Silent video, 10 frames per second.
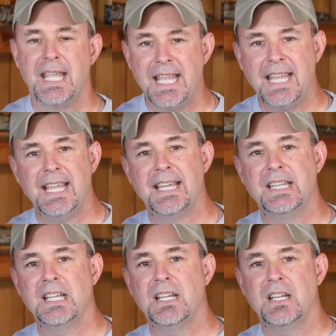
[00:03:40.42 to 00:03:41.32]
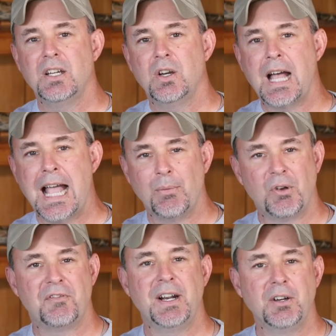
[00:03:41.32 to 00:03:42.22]
And I will
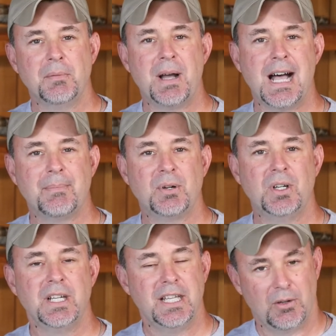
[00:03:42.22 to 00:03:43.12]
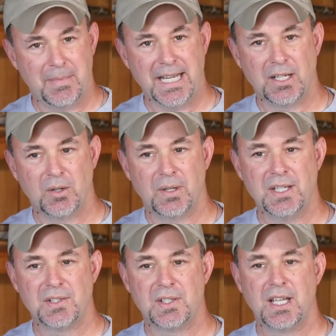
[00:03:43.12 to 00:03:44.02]
fire the popper, it'll make a
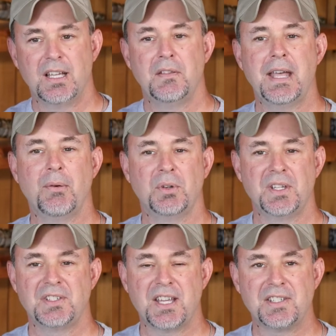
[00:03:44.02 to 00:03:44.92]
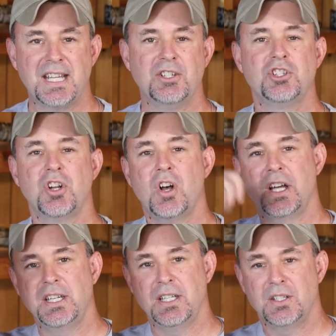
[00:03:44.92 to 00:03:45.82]
noise, that will necessitate
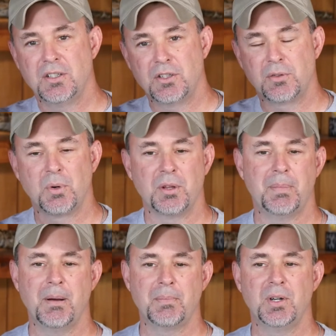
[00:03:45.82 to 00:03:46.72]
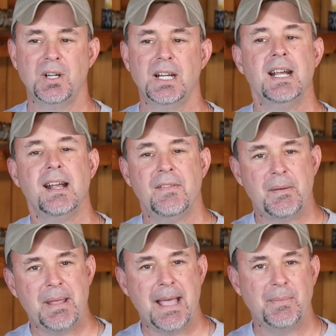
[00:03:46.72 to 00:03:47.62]
Shawn to throw the bumper, and
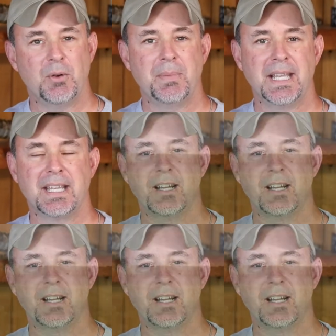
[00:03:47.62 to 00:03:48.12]
then Pappy will pick it